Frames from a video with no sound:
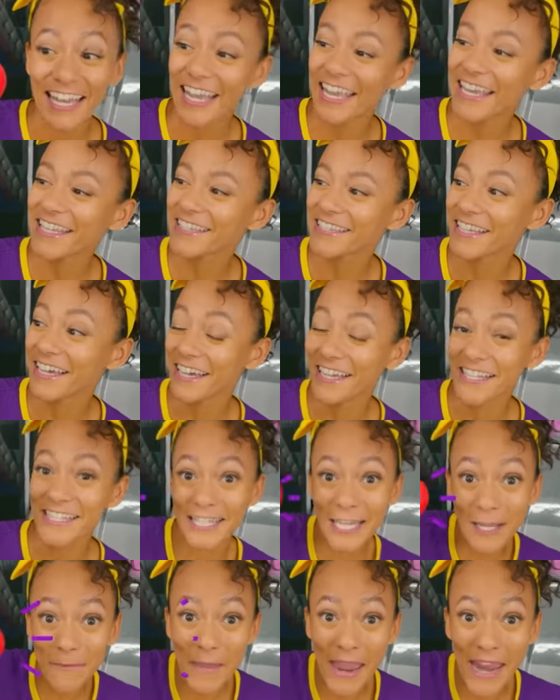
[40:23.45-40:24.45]
It's a
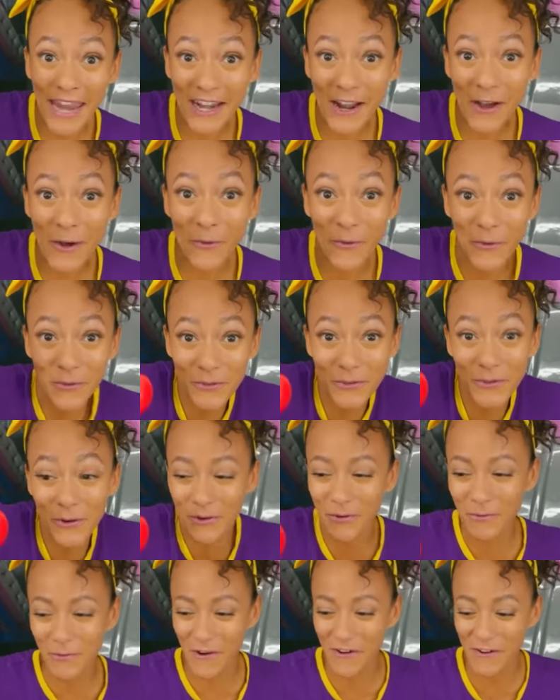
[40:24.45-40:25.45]
tomato. Ooh,
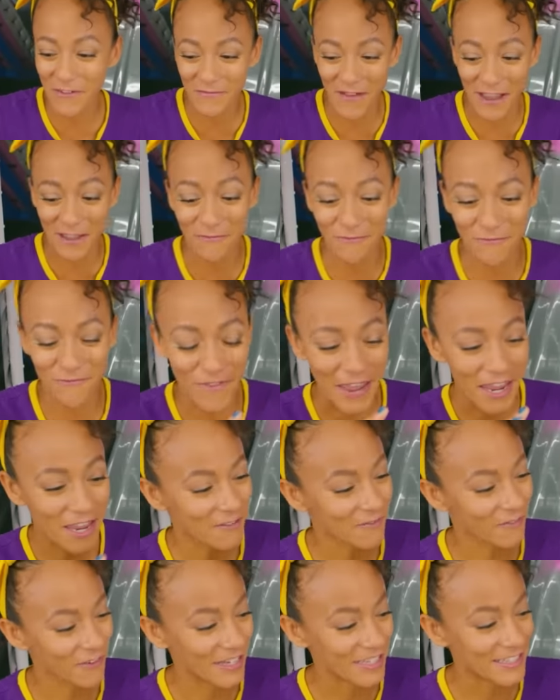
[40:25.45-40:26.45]
one of my
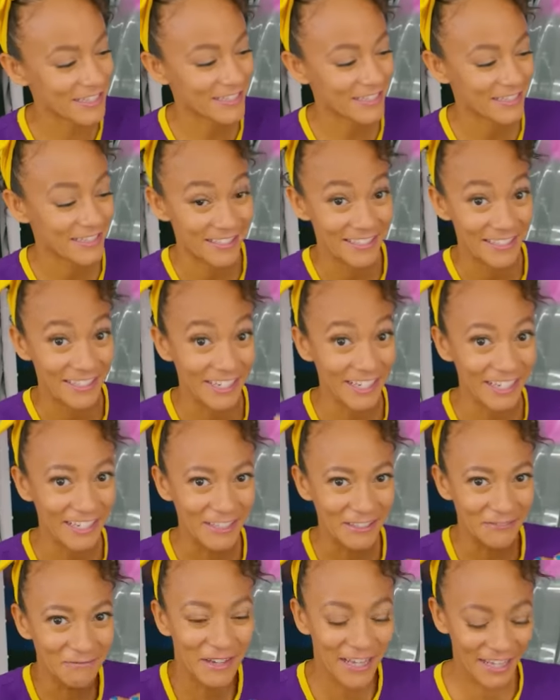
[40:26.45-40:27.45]
favorites.
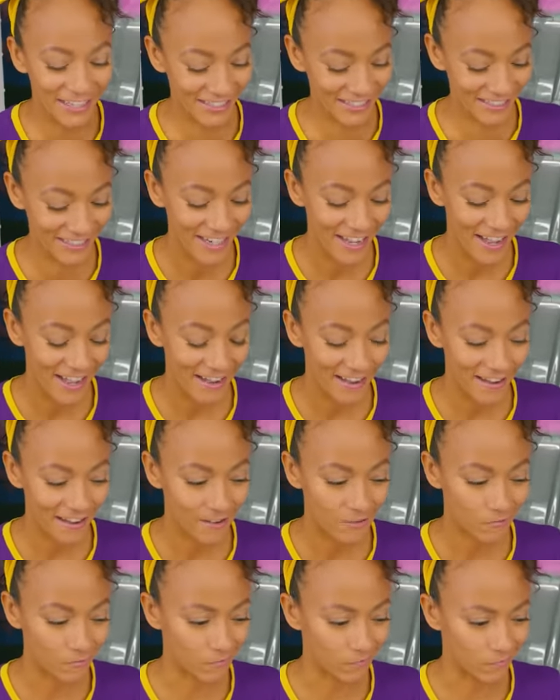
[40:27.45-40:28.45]
Yum.
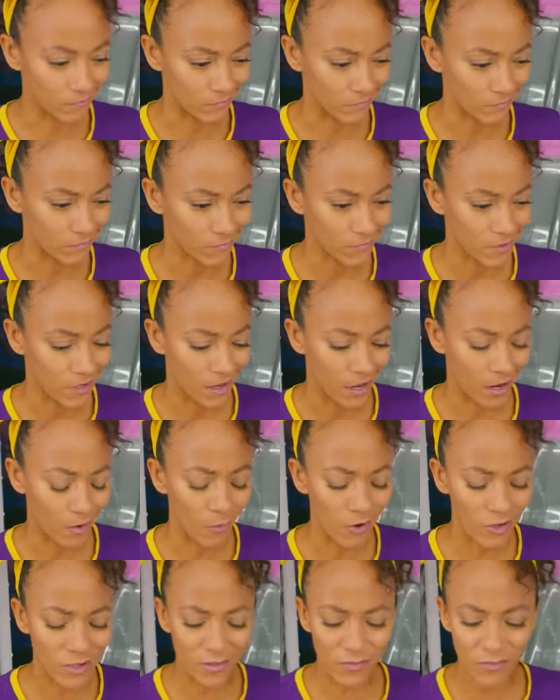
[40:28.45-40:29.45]
hmm, I
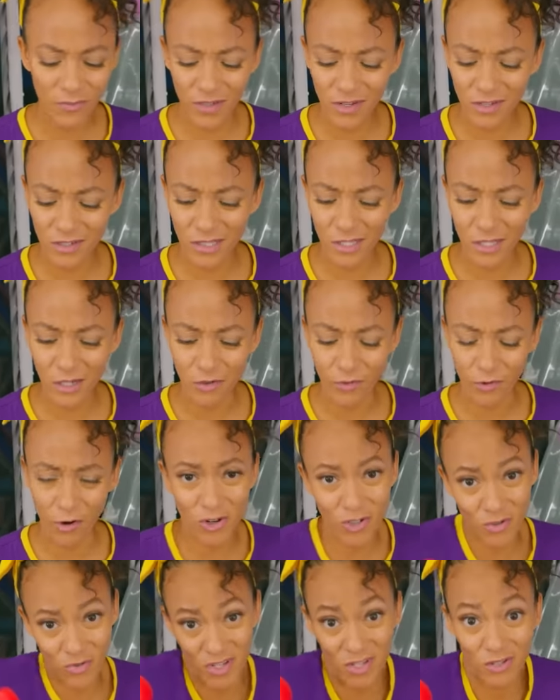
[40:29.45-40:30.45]
wonder if there's a
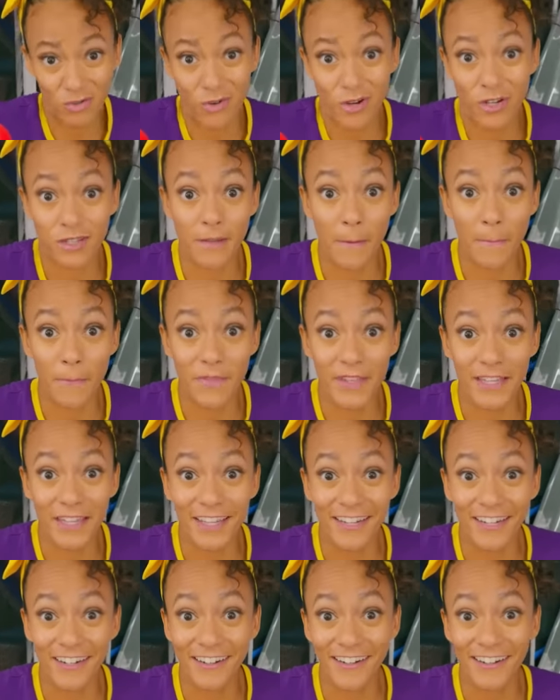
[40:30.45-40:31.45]
grocery store or something
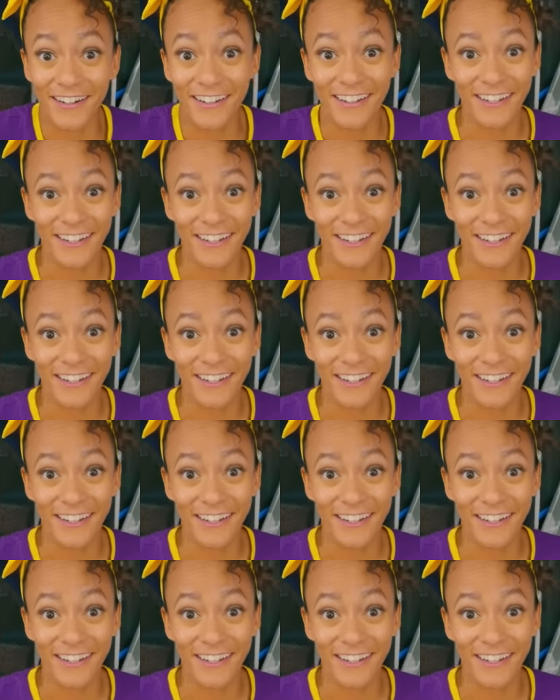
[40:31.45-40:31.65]
here.